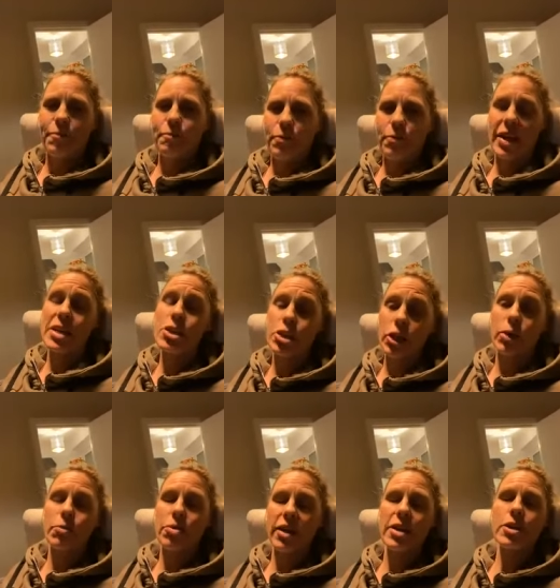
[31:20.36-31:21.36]
Thank yeah.
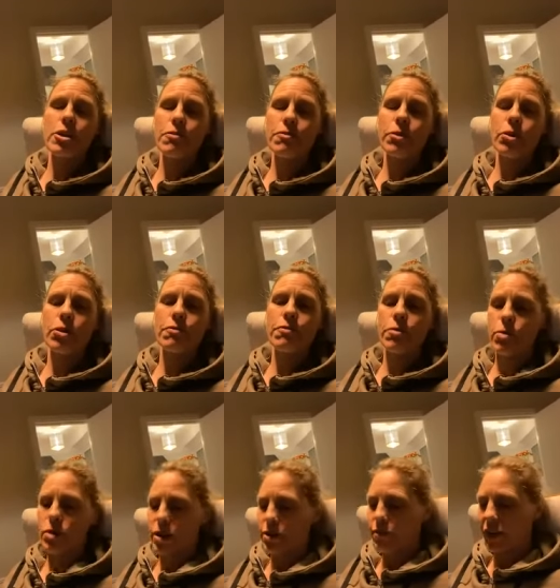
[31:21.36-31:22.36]
you. Thank you for, for
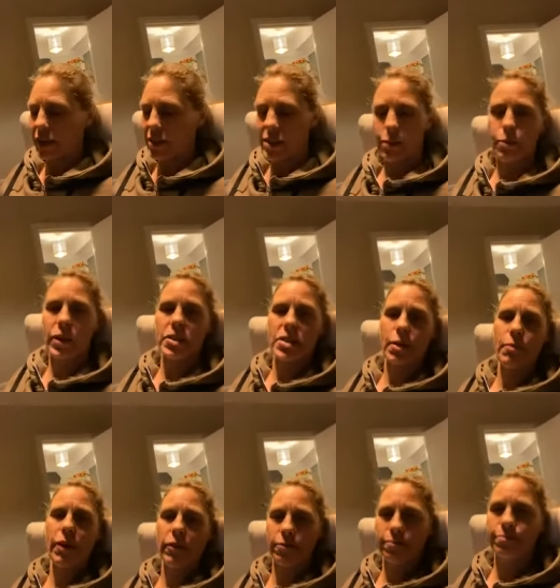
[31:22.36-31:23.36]
inviting me,
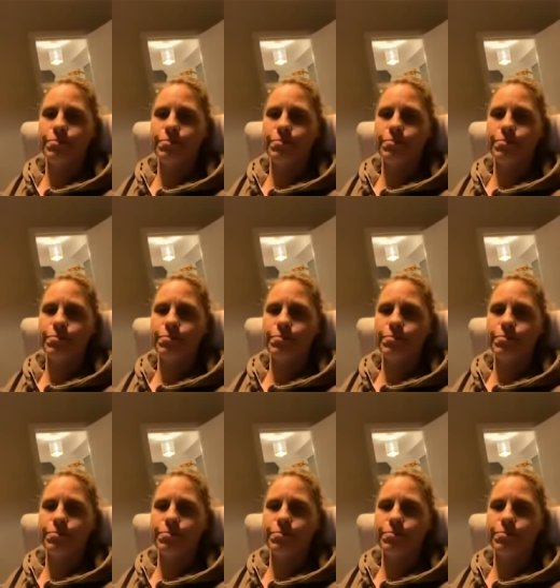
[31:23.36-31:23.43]
Gemma.